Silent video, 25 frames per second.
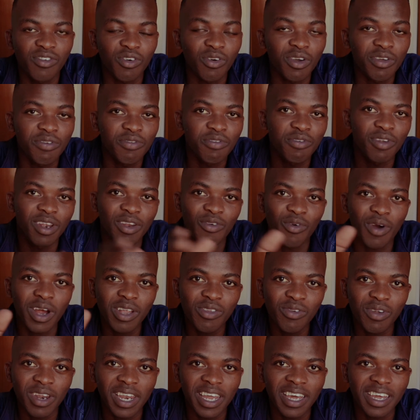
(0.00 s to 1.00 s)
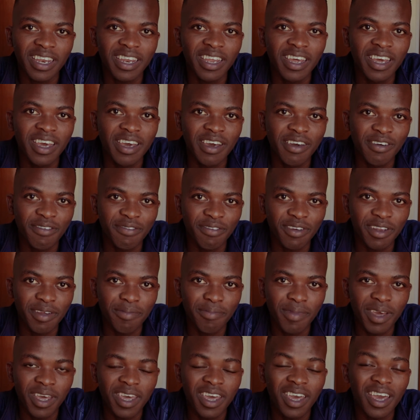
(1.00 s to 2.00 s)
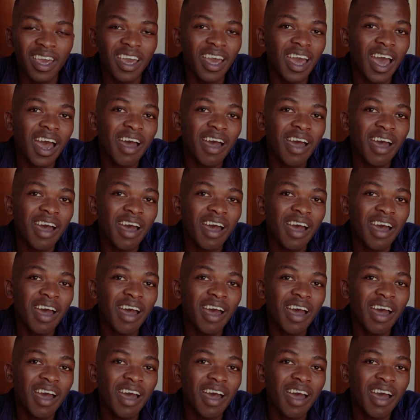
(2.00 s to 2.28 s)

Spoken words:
So if you want to learn filmmaking,